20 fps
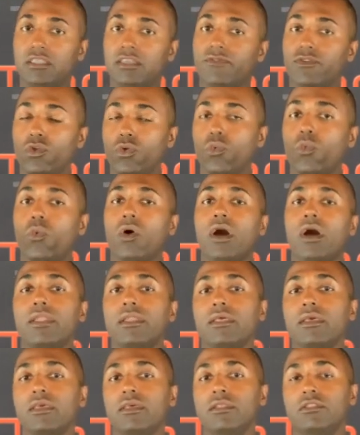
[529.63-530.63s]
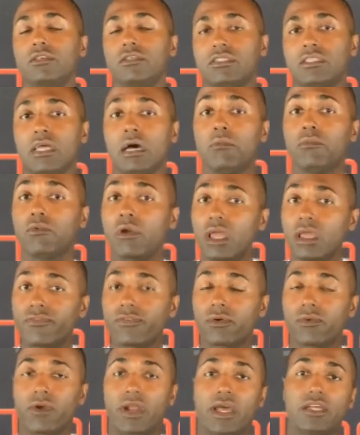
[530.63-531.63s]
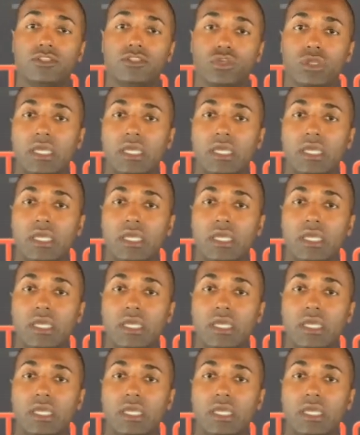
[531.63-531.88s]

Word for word: If you want to stop rifle rounds,